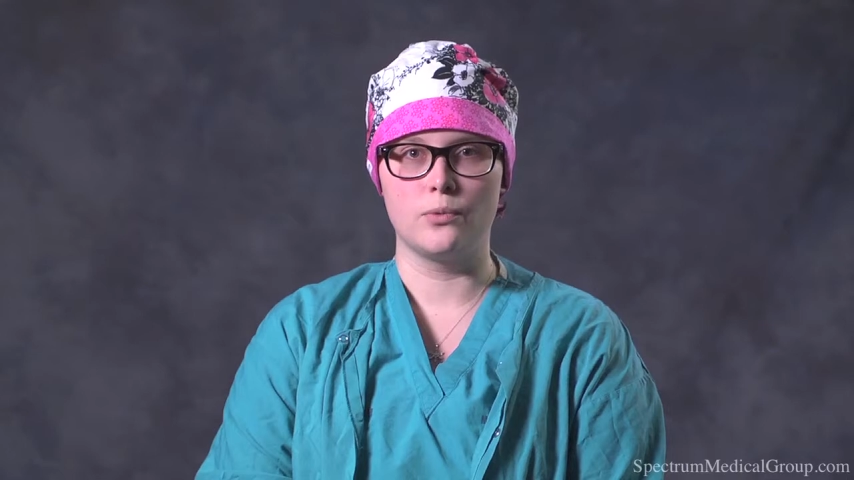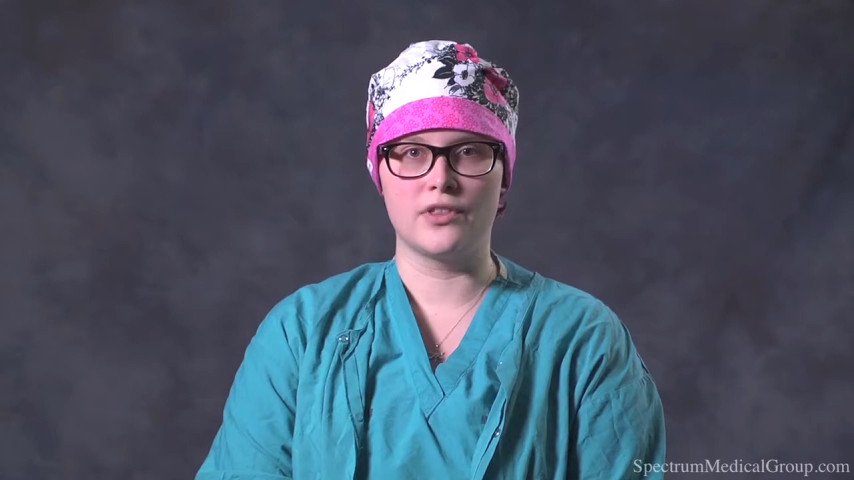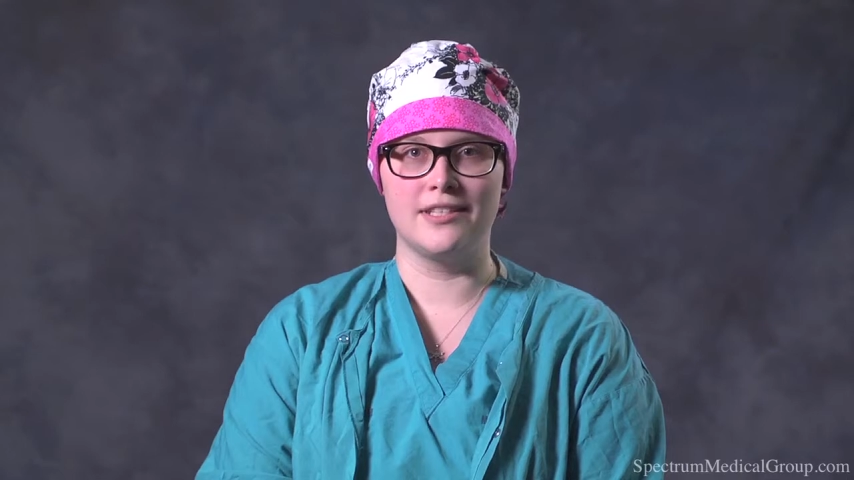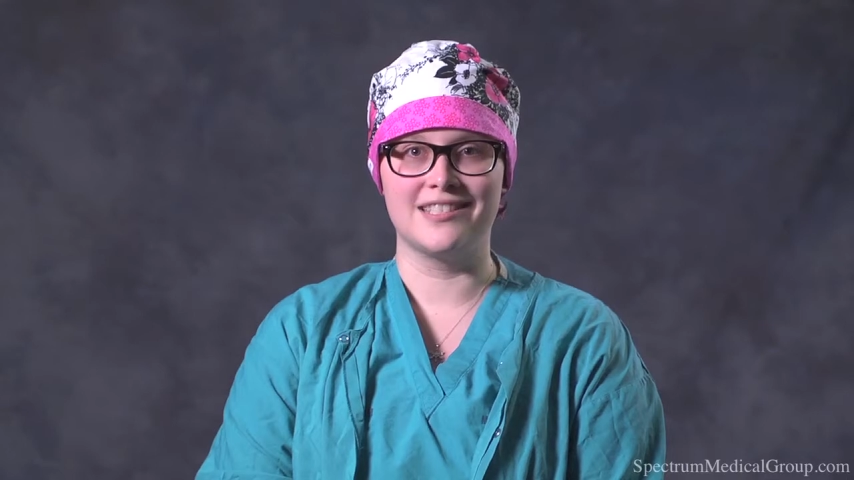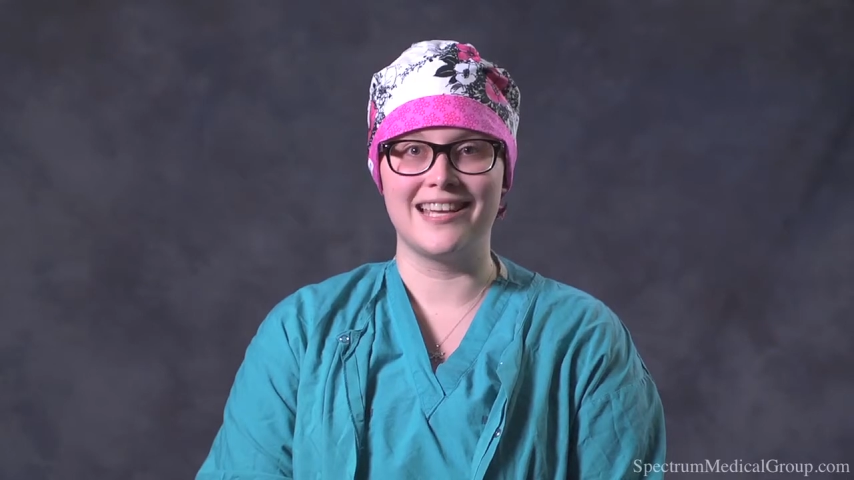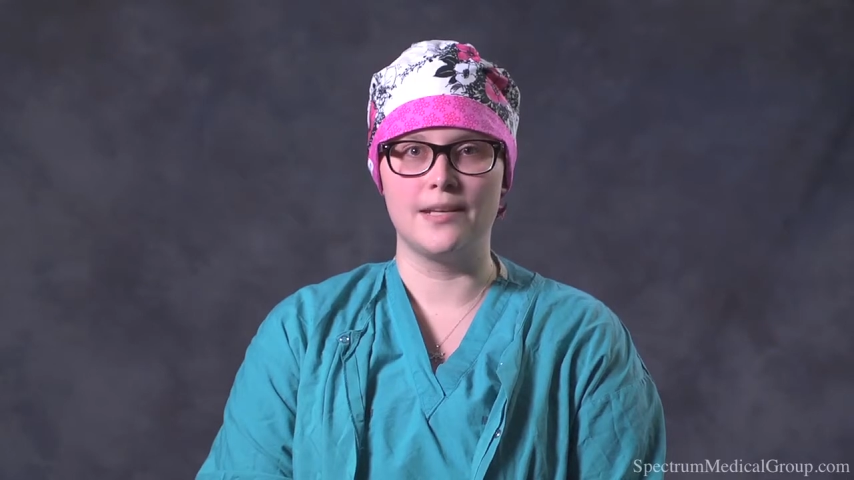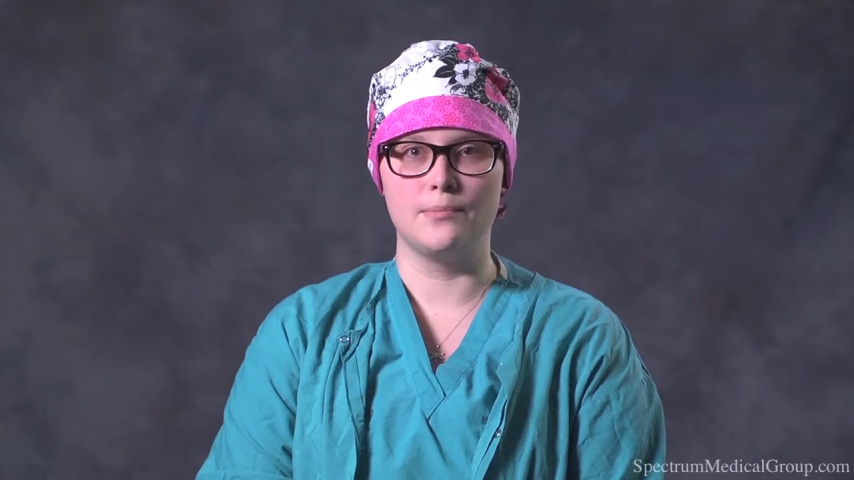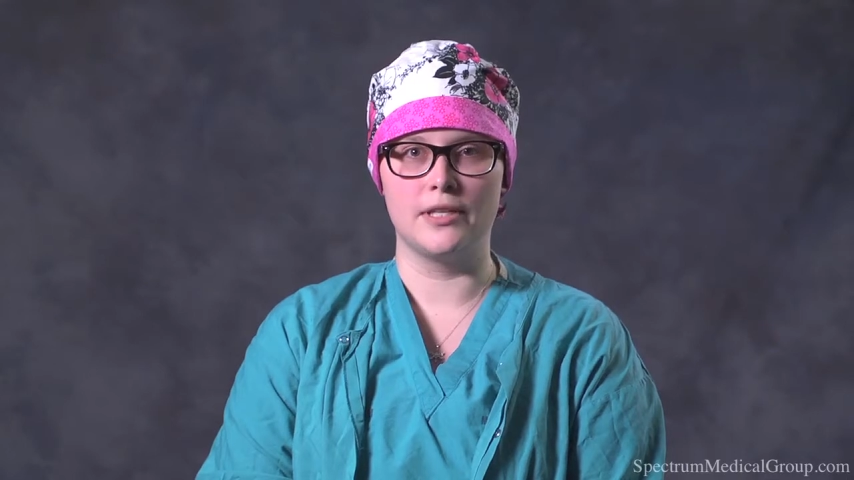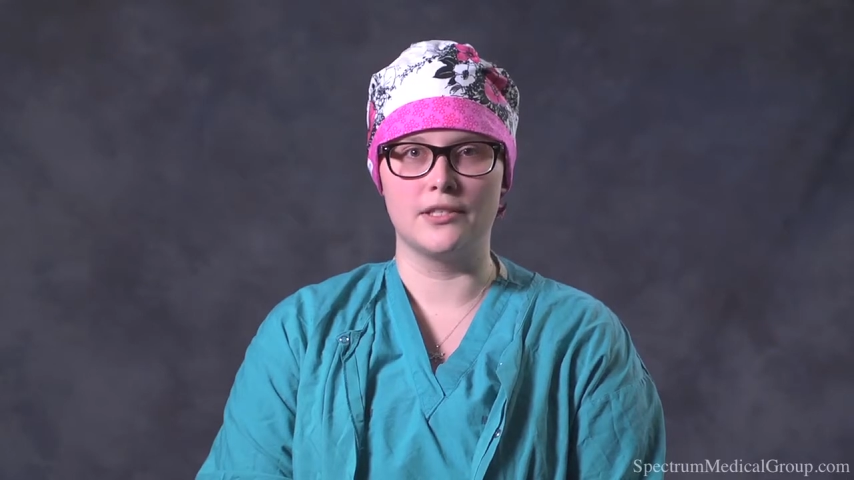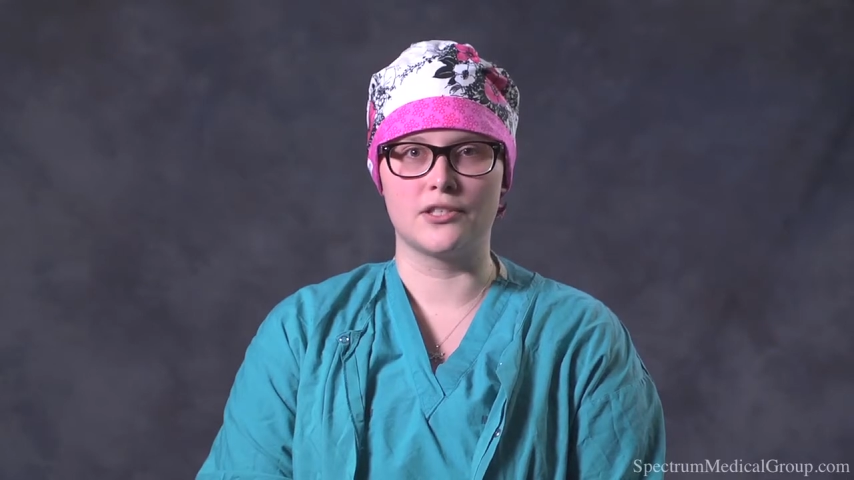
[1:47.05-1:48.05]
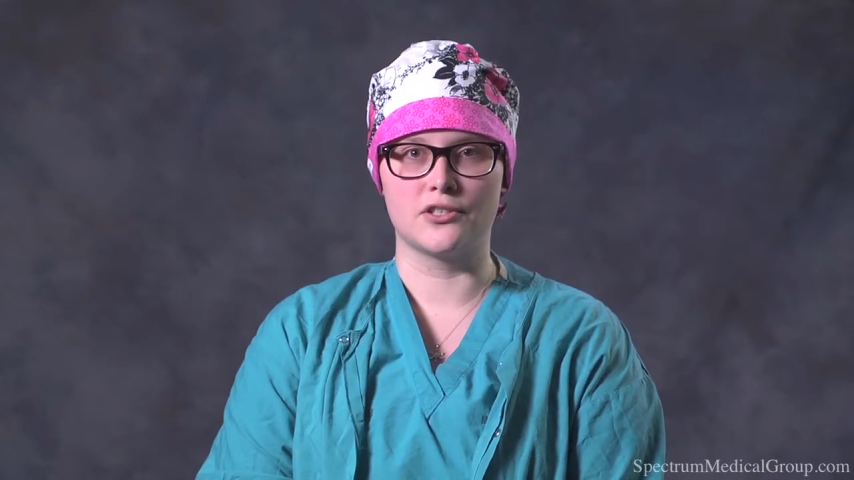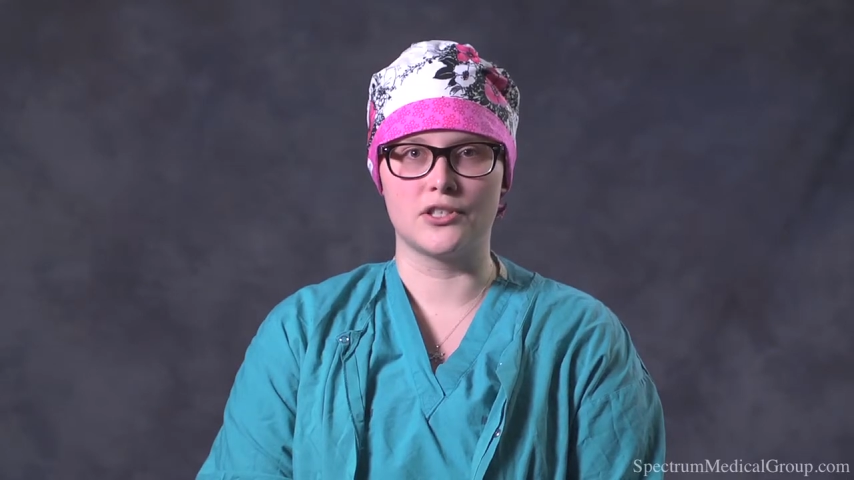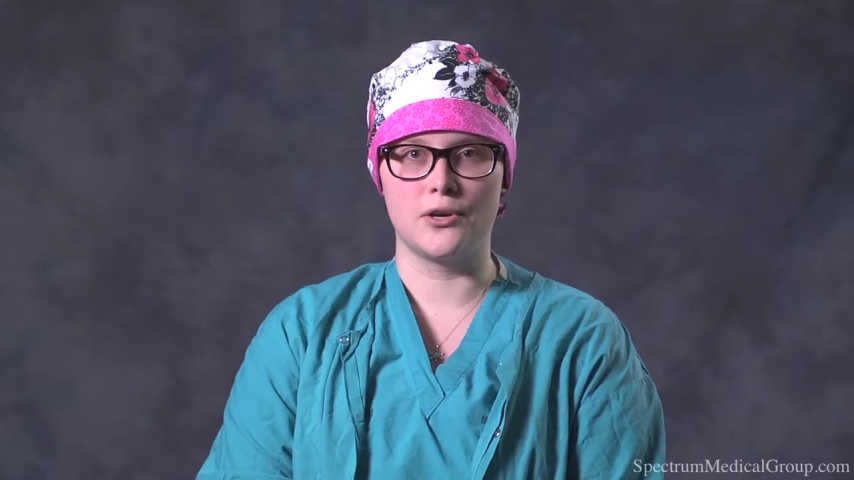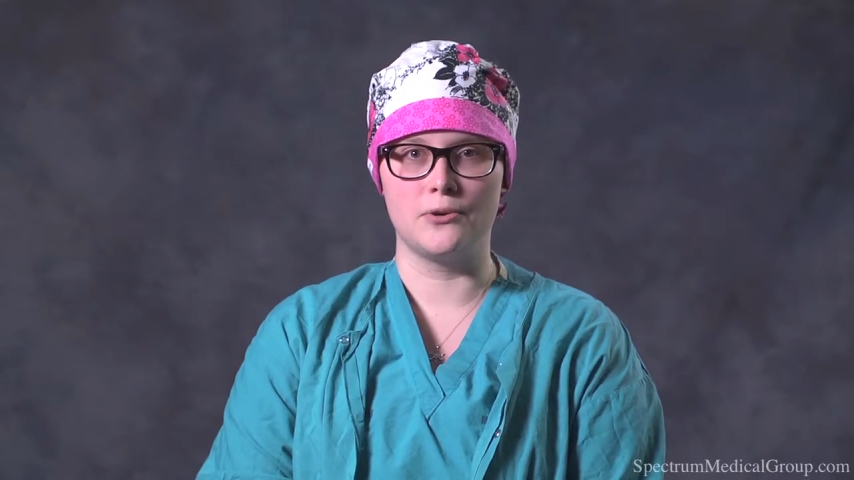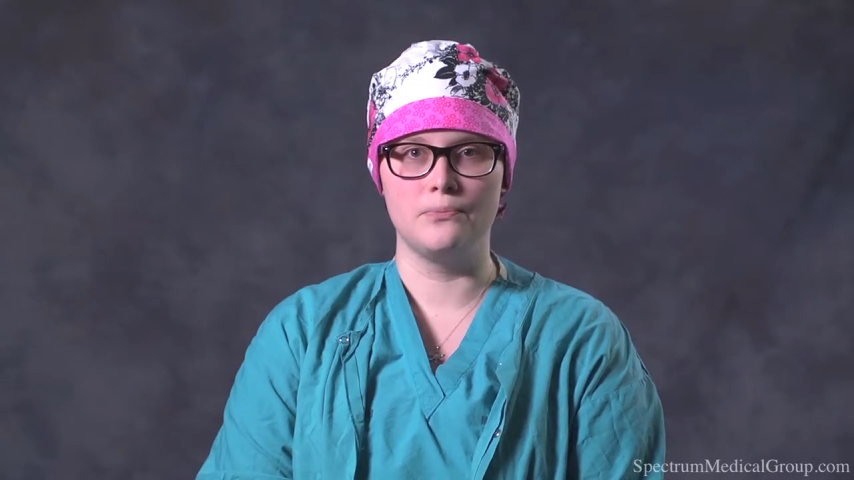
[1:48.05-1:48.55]
within 10 minutes or
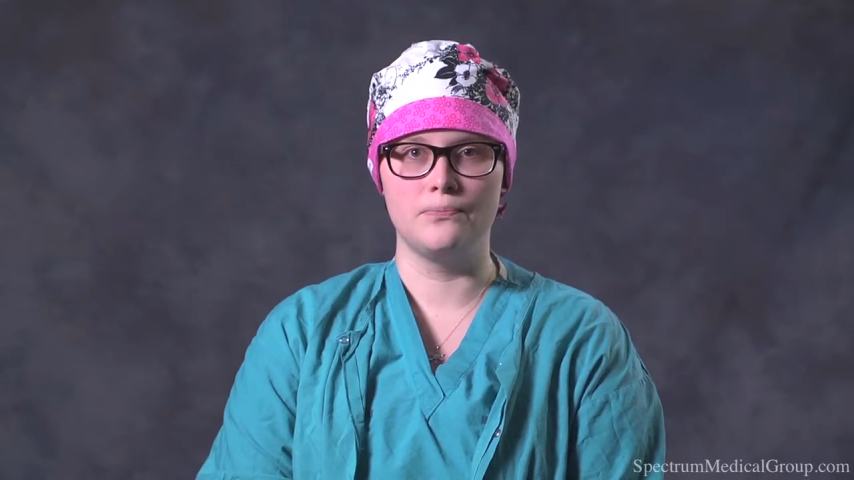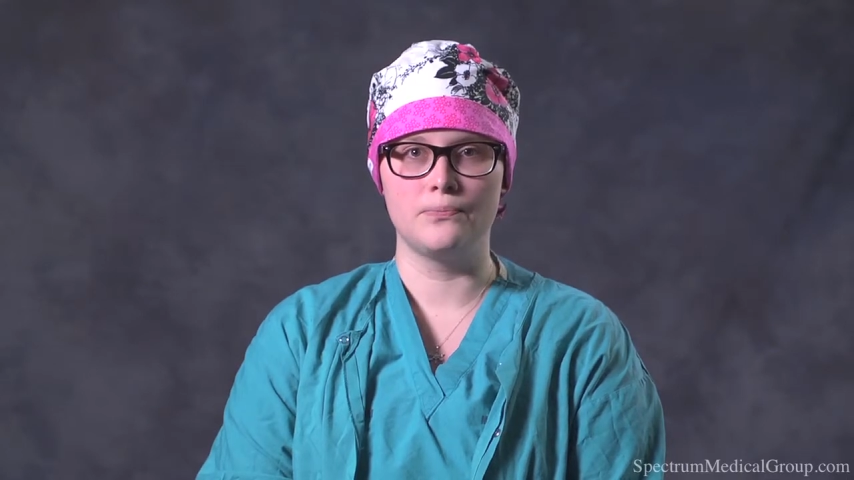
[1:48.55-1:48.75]
so.